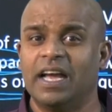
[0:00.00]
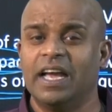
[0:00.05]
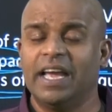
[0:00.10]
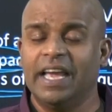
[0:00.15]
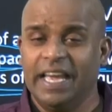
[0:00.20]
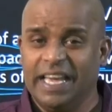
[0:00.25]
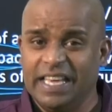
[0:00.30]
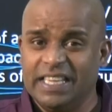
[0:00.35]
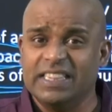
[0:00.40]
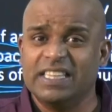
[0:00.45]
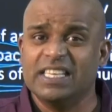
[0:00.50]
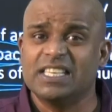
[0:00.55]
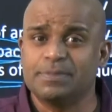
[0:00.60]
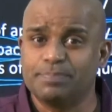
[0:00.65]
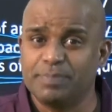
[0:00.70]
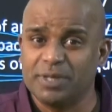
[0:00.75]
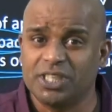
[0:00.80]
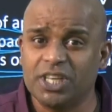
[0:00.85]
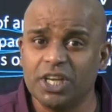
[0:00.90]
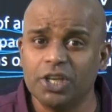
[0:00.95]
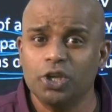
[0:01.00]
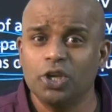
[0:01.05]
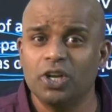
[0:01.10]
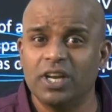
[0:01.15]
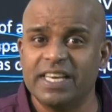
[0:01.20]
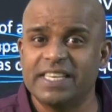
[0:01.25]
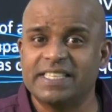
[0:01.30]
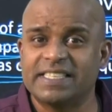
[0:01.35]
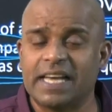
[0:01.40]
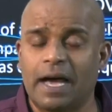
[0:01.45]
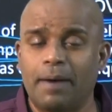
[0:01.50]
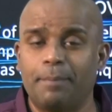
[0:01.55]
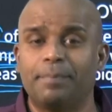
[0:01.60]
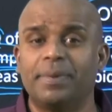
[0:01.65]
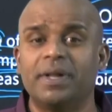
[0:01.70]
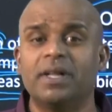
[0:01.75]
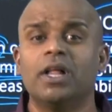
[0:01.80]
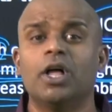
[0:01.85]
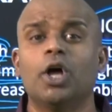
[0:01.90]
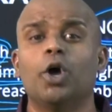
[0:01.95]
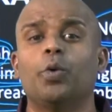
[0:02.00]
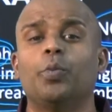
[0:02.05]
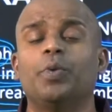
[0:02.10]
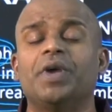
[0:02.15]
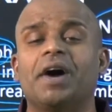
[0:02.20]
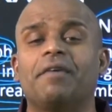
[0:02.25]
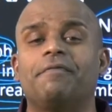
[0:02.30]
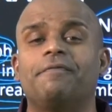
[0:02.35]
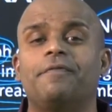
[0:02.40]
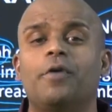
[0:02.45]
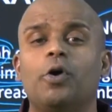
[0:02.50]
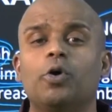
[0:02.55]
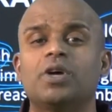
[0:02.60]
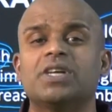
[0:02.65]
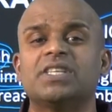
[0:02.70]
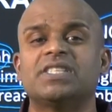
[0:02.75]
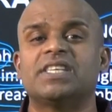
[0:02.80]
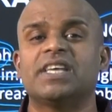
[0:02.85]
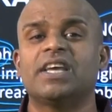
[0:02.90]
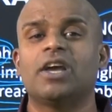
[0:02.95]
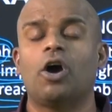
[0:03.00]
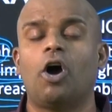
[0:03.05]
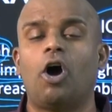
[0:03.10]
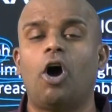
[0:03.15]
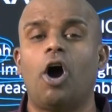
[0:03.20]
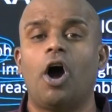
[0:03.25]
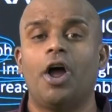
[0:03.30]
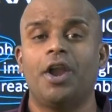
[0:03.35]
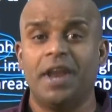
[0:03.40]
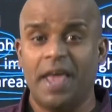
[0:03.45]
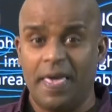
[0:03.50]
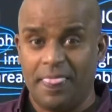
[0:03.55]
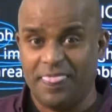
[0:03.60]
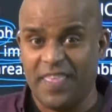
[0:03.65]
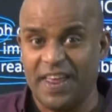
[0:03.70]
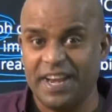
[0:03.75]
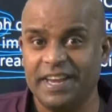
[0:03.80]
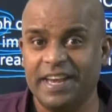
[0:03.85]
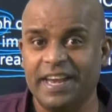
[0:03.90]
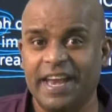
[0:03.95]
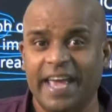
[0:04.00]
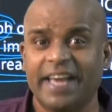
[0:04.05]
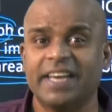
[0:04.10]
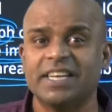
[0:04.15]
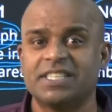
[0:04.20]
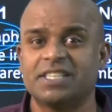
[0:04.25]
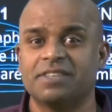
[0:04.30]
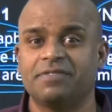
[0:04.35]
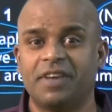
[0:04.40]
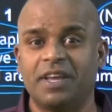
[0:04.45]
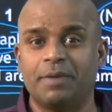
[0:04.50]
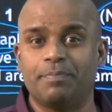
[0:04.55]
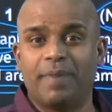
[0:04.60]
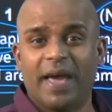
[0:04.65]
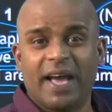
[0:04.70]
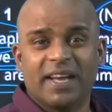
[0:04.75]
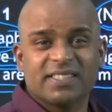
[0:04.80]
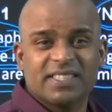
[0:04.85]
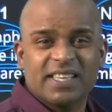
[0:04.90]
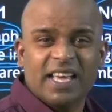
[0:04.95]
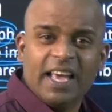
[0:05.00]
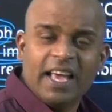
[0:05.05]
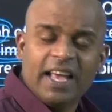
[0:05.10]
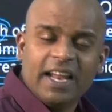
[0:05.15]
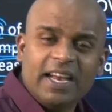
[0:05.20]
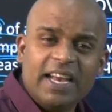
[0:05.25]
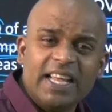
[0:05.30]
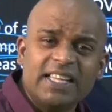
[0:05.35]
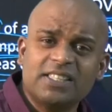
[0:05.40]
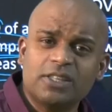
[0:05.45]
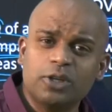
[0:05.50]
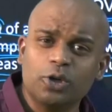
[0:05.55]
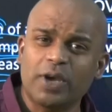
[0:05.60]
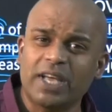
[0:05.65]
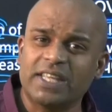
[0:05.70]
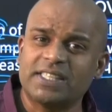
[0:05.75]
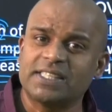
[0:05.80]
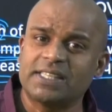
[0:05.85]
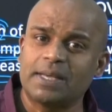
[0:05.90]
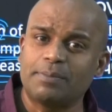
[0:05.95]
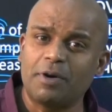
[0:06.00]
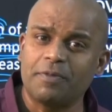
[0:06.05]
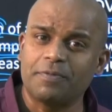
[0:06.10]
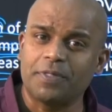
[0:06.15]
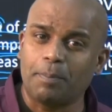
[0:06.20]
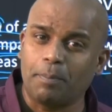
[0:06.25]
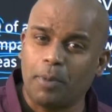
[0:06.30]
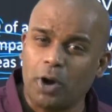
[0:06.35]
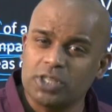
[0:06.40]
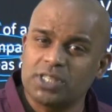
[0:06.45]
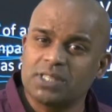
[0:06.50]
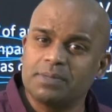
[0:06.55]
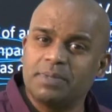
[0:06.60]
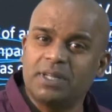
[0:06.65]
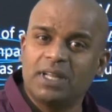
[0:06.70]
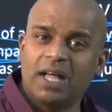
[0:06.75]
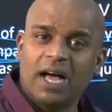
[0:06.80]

In this particular example, we are focusing on the negative impacts. Let's look at some of the possible